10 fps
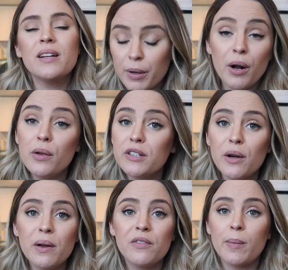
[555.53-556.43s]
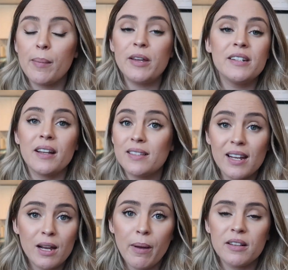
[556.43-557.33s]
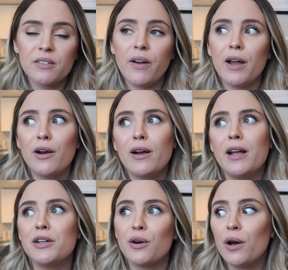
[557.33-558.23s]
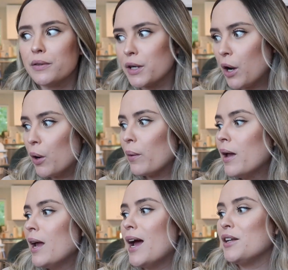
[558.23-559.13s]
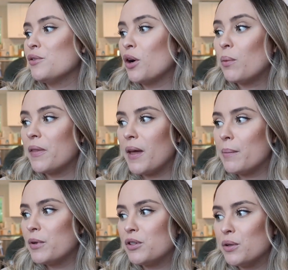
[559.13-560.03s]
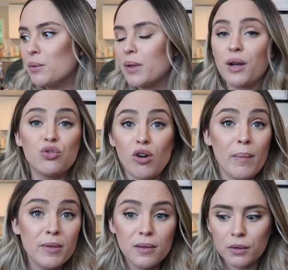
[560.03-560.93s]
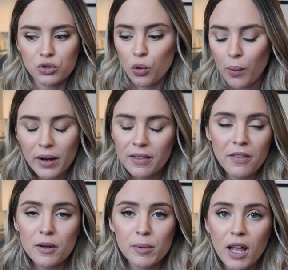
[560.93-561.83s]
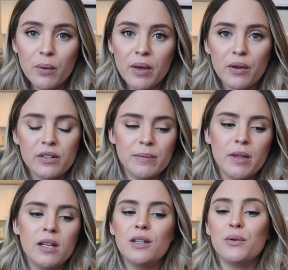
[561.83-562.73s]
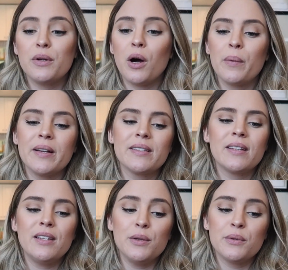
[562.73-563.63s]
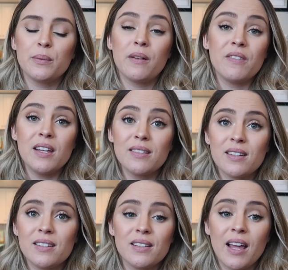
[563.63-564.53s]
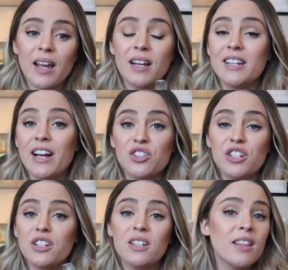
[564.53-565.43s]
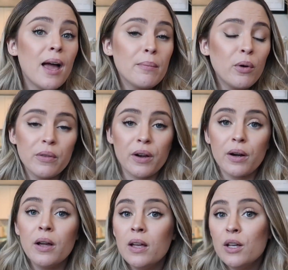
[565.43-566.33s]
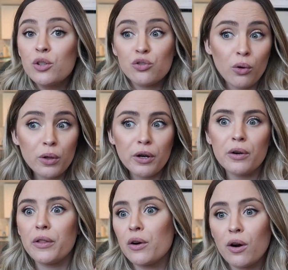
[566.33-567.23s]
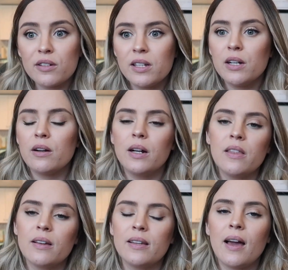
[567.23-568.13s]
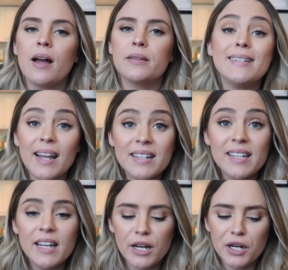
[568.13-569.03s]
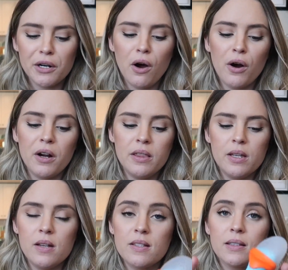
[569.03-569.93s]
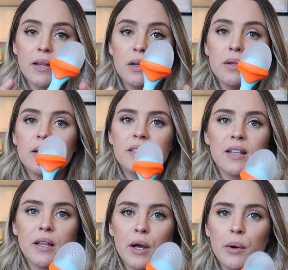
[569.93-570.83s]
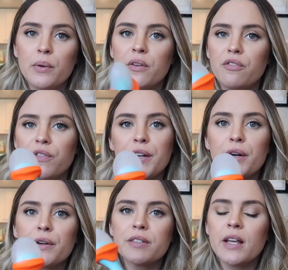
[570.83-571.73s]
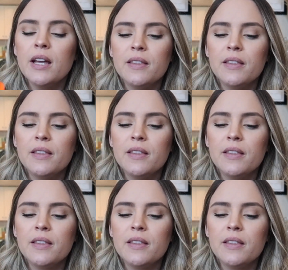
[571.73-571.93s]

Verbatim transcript: But also if your baby doesn't take a pacifier and you're on the go and you don't want them to like drop the little toy that they're playing with or something, you could always use one of these to like attach it to them or their stroller or their car seat or anything like that. Next thing here are these little silicone feeders.